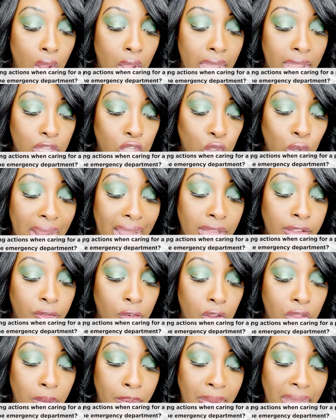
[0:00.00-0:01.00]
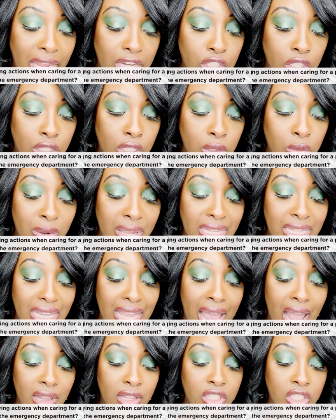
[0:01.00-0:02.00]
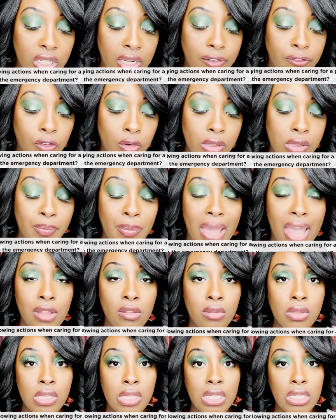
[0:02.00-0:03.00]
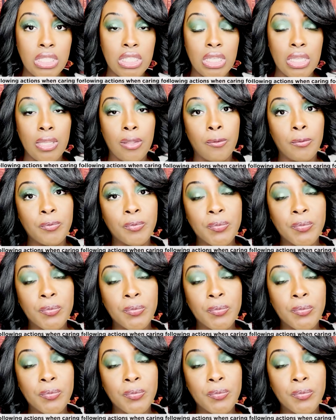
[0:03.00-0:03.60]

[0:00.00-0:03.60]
and transfer the patient to radiology for spinal C T.